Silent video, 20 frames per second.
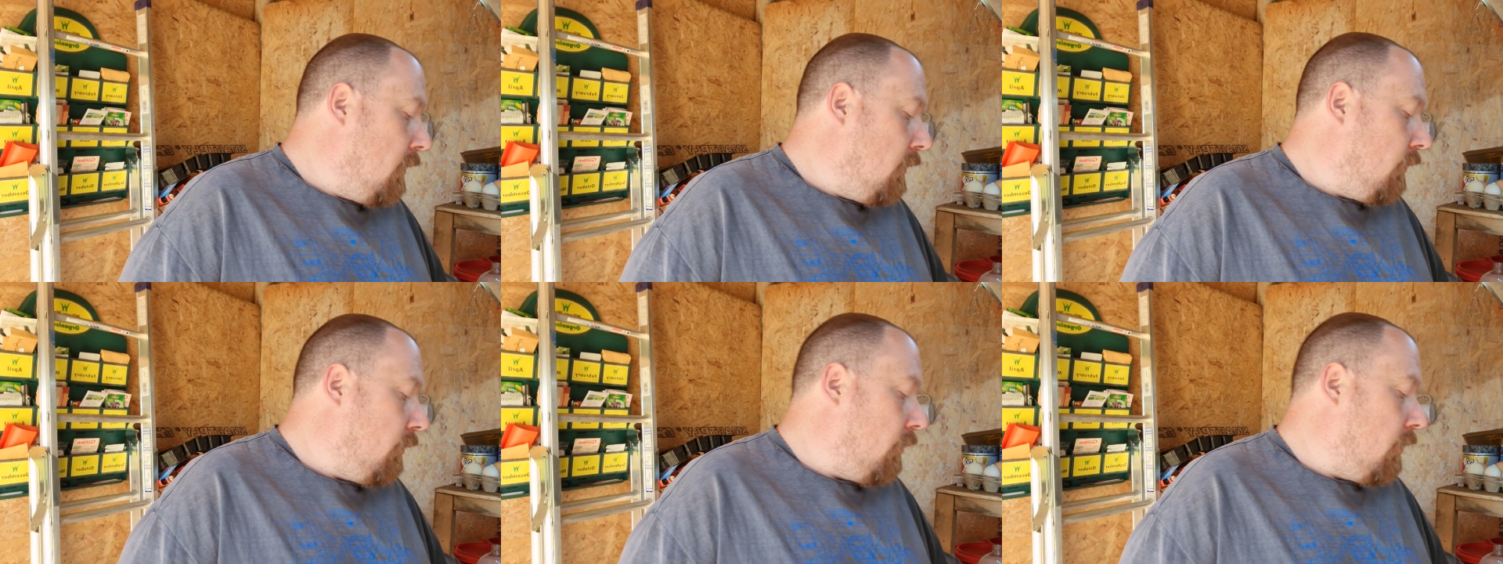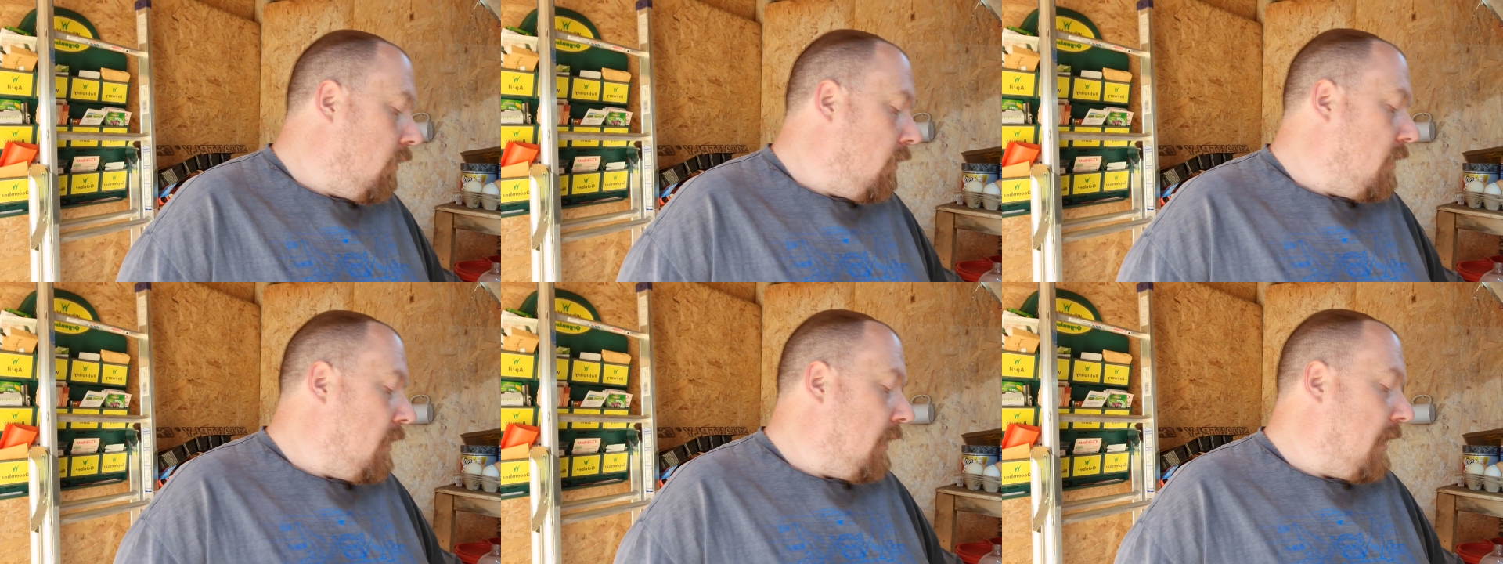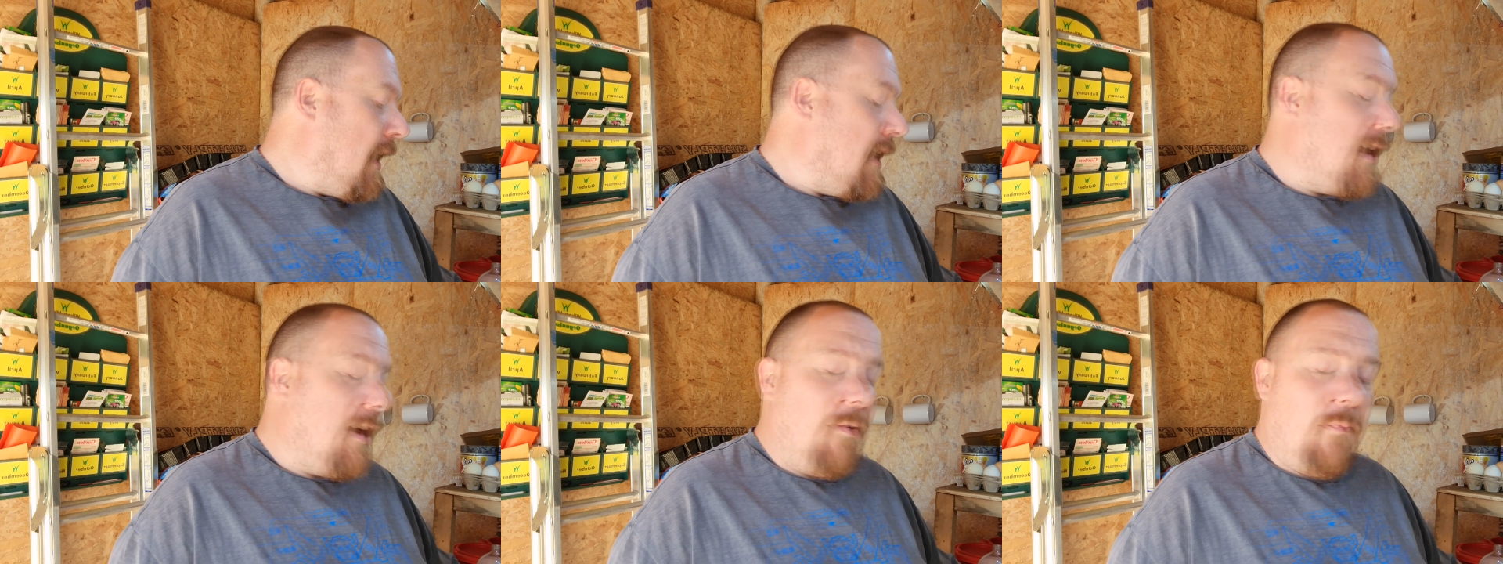So you
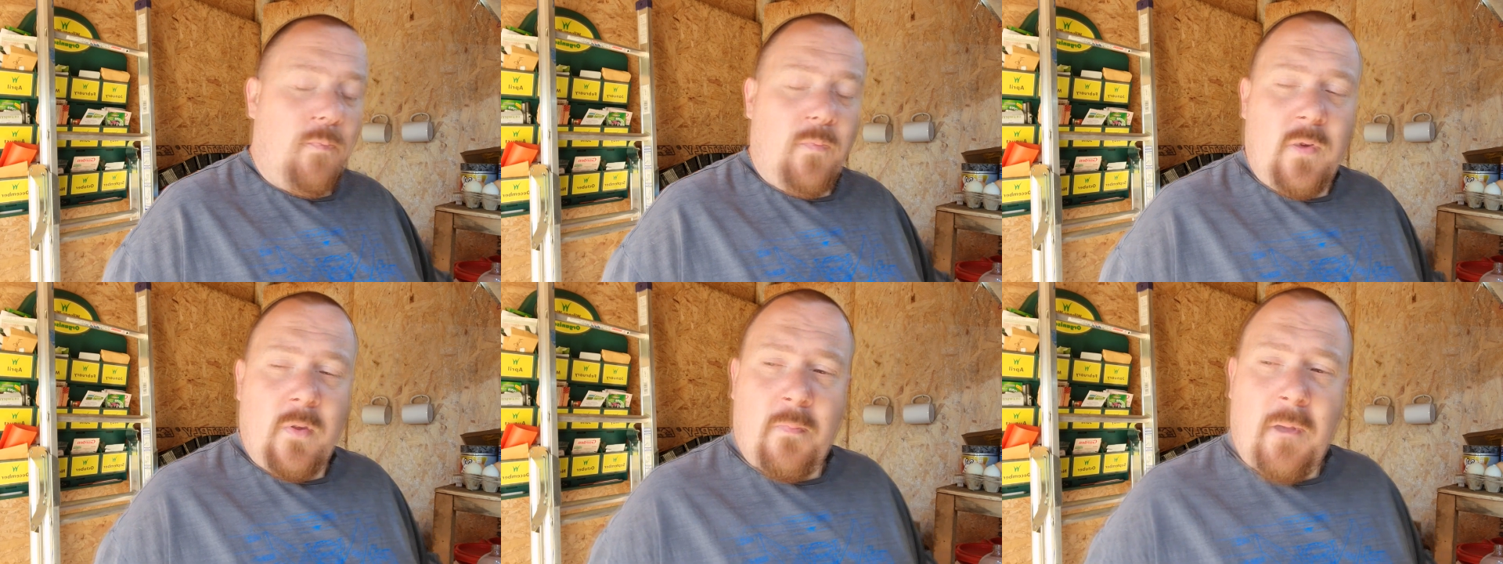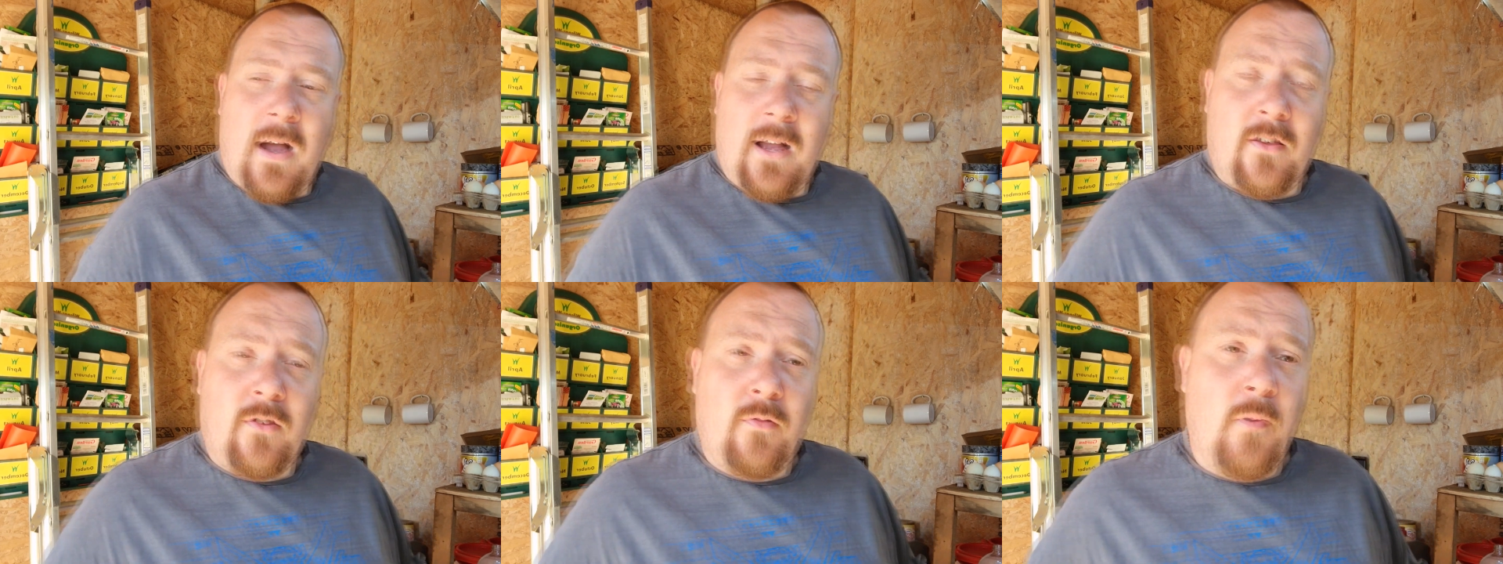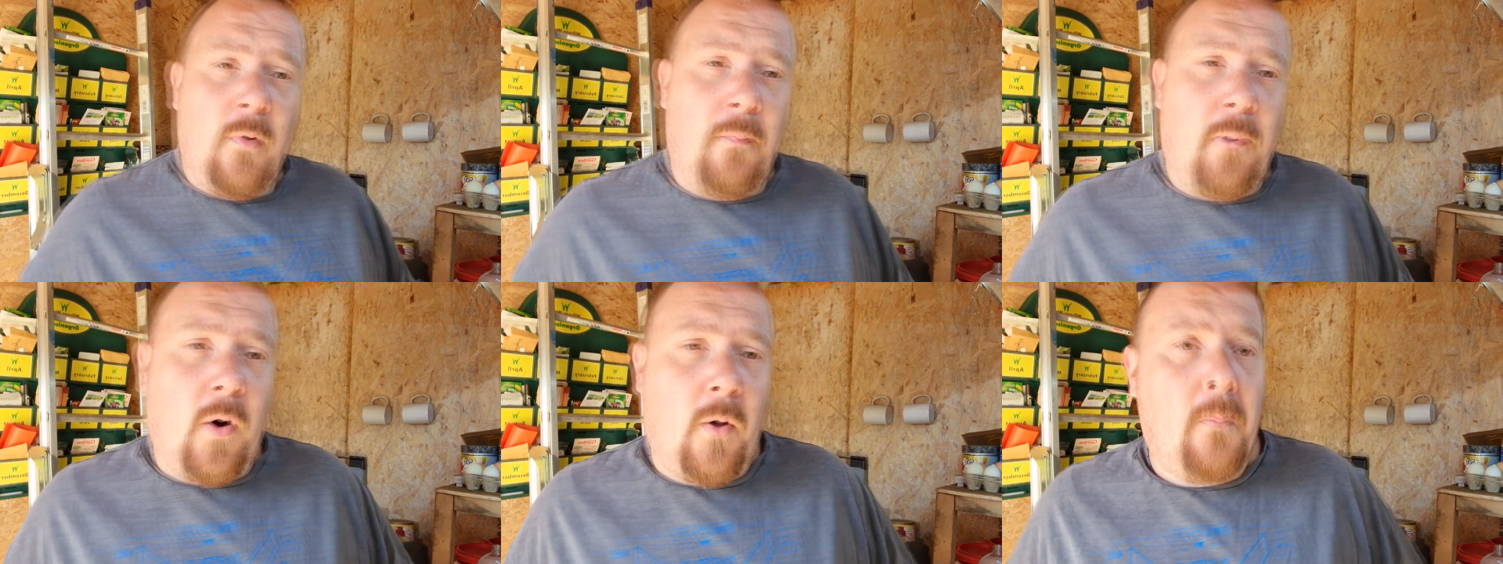get your
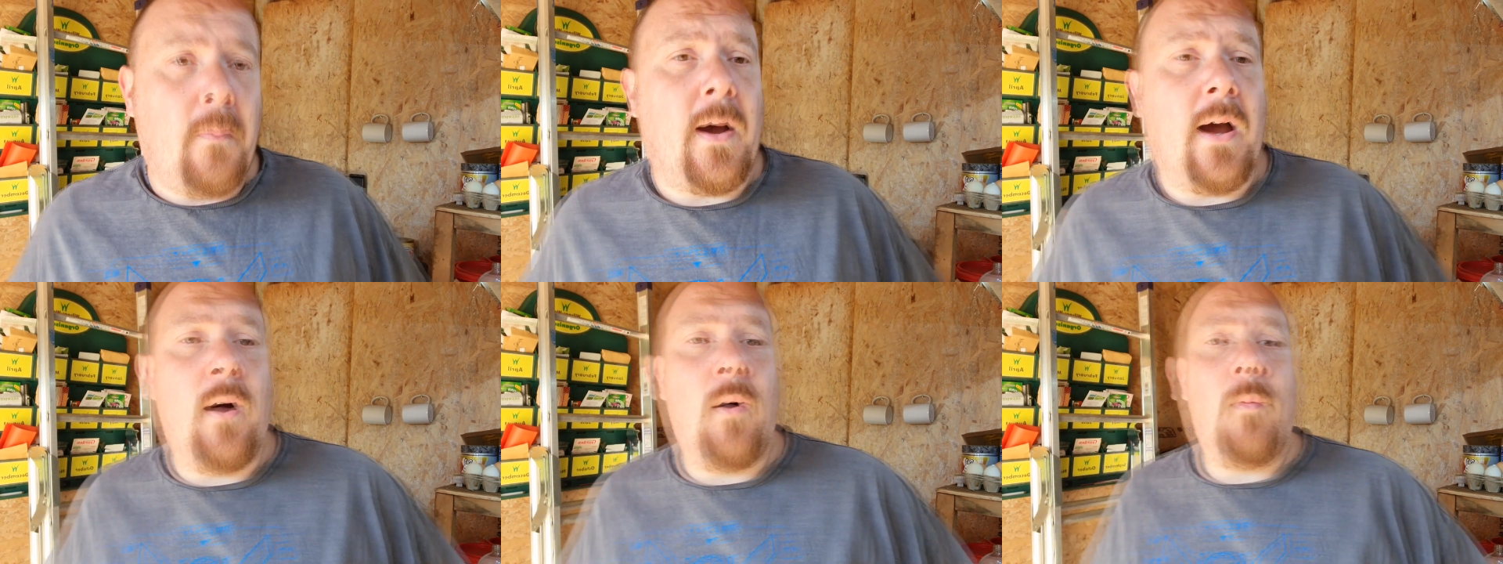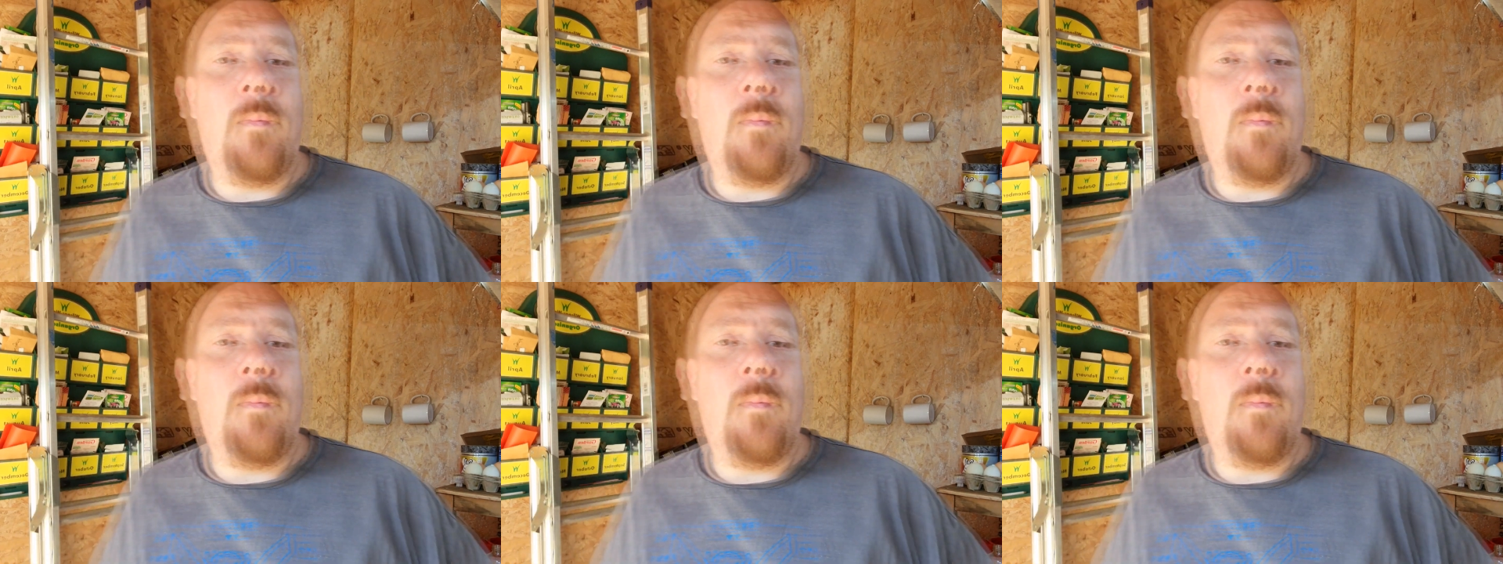maximum pump